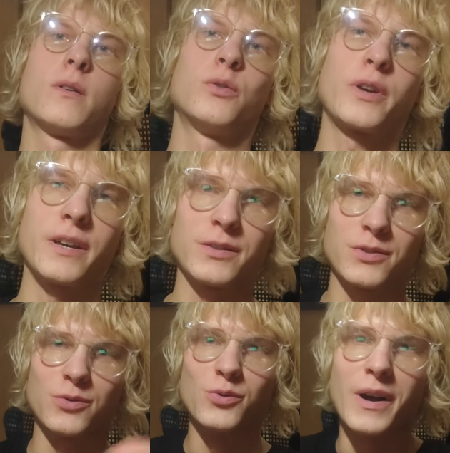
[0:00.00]
Okay,
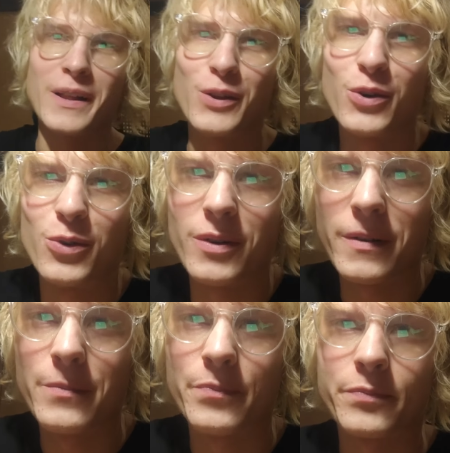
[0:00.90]
so hello.
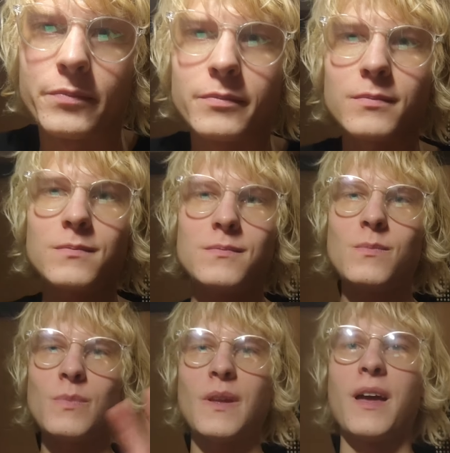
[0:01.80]

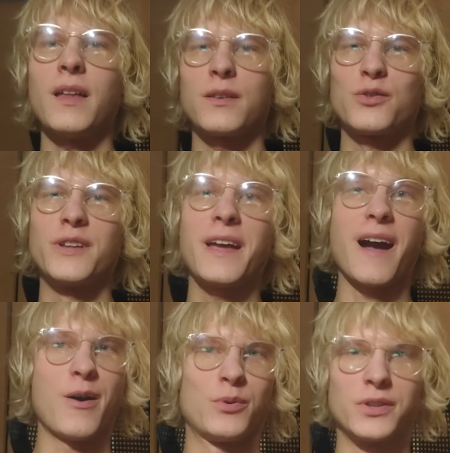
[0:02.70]
And
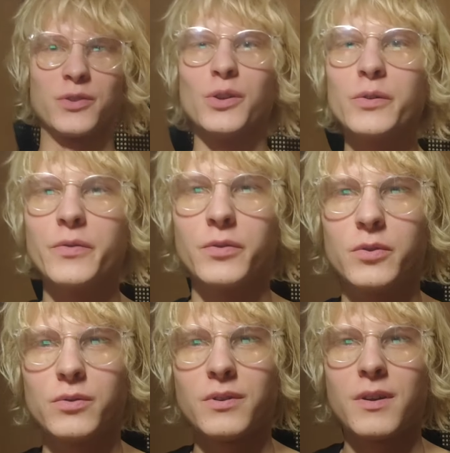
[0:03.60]
today I want to talk with
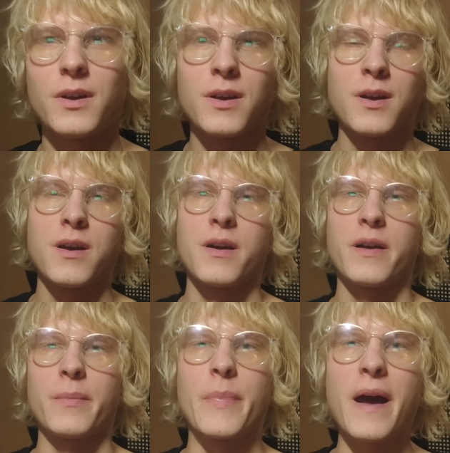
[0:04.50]
you
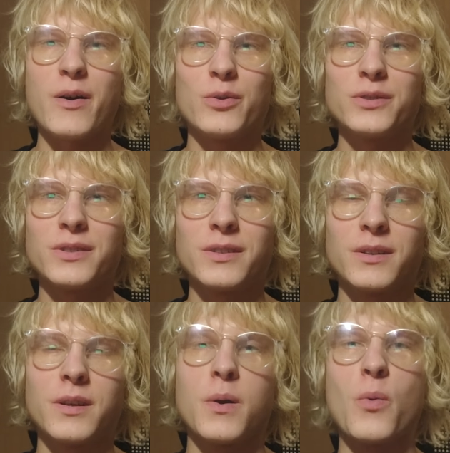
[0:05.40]
about
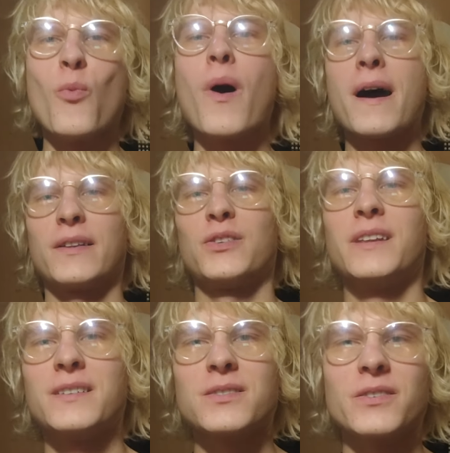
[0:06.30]
why
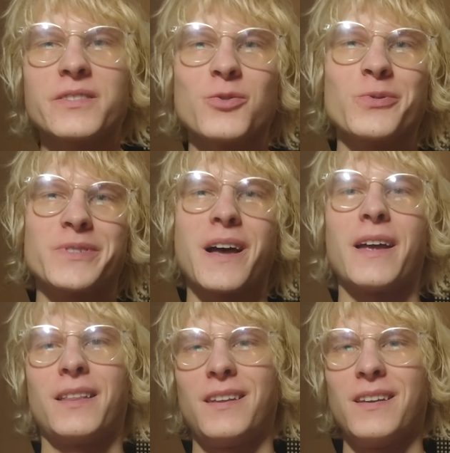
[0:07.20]
today's
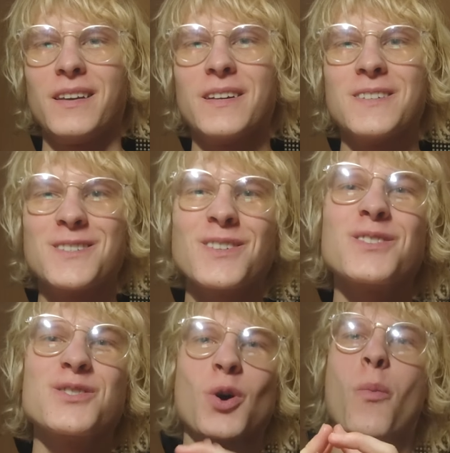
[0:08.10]
society is
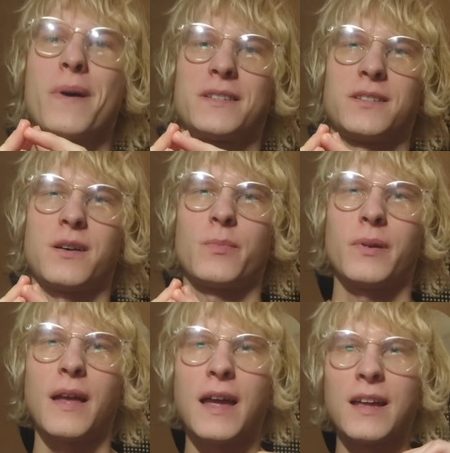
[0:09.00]
so messed
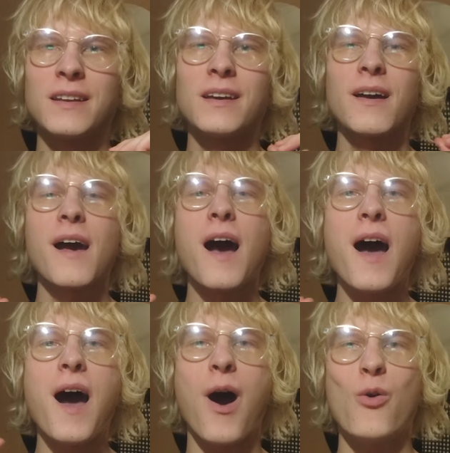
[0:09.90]
up and
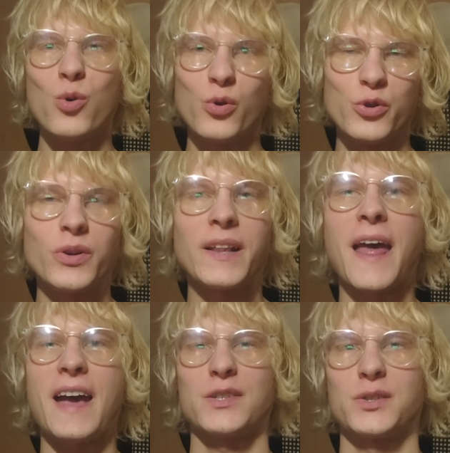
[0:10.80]
how you
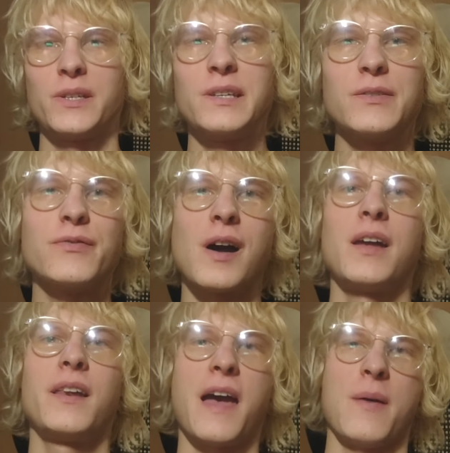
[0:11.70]
can actually
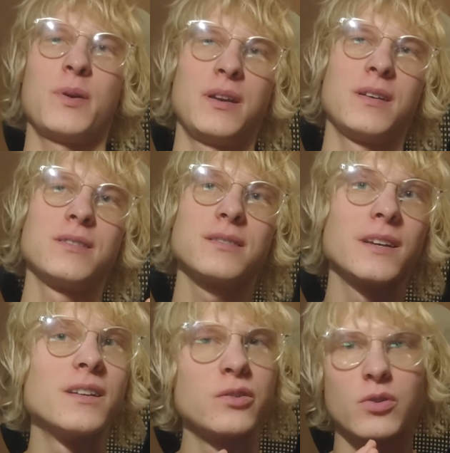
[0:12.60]
find happiness
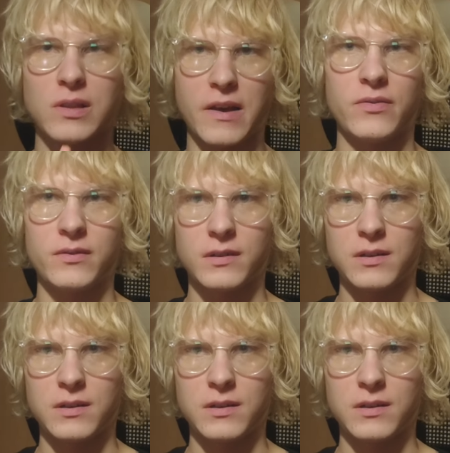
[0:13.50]
in your life.